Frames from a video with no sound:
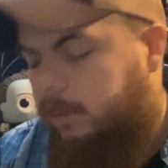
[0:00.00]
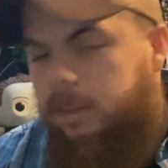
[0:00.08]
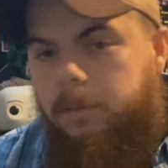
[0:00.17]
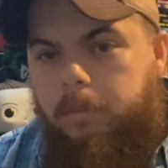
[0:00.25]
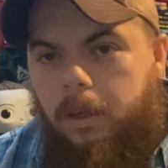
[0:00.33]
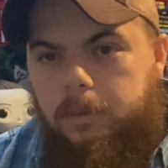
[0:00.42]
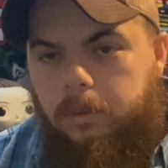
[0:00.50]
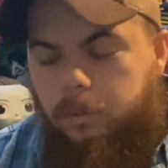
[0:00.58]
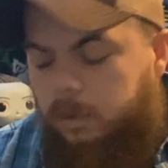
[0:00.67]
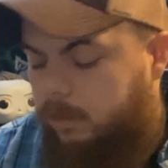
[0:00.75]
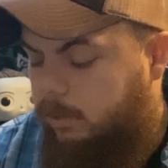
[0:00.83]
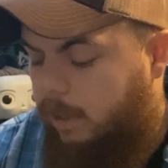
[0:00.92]
an impossible
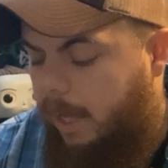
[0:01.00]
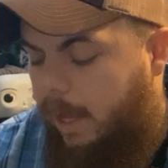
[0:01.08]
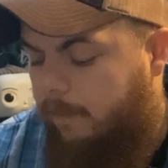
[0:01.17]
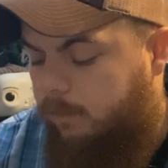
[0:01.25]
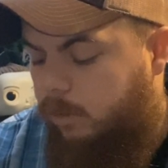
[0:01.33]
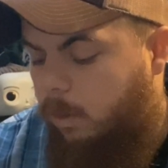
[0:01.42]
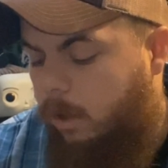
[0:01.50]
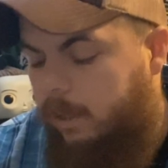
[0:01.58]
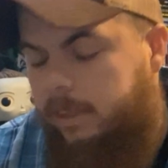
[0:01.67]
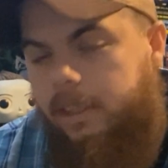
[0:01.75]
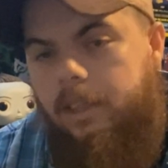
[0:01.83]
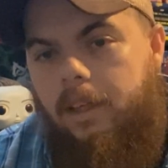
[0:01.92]
question. I have no
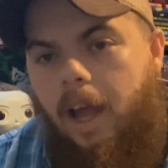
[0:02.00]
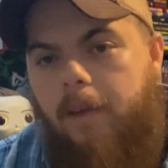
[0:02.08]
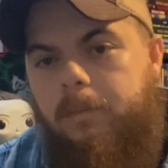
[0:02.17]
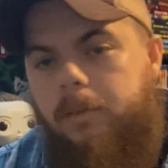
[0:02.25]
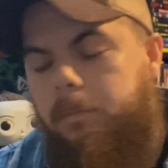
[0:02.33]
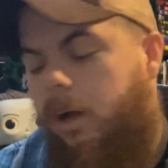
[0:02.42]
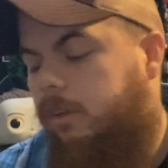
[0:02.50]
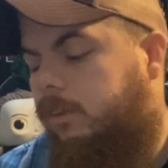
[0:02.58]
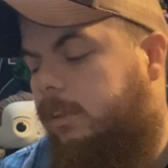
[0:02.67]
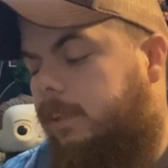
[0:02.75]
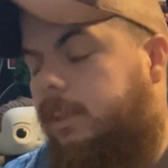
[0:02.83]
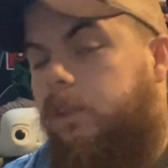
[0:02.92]
idea. I've been pondering
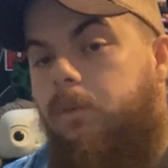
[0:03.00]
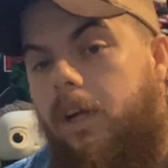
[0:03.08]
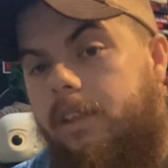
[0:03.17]
this. This one